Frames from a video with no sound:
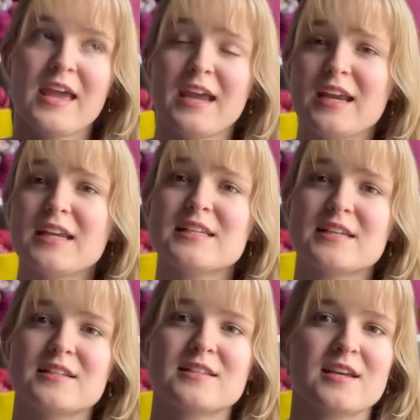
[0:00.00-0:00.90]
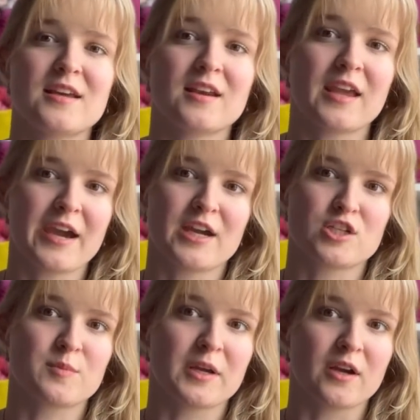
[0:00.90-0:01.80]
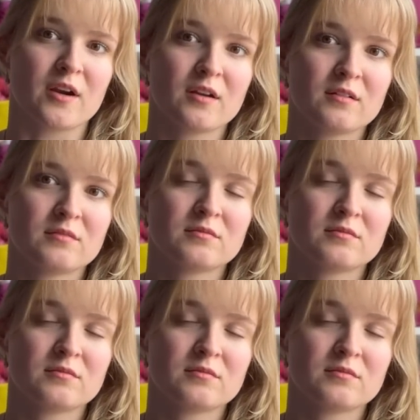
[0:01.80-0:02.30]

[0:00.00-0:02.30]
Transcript: 80-10-10 cashmere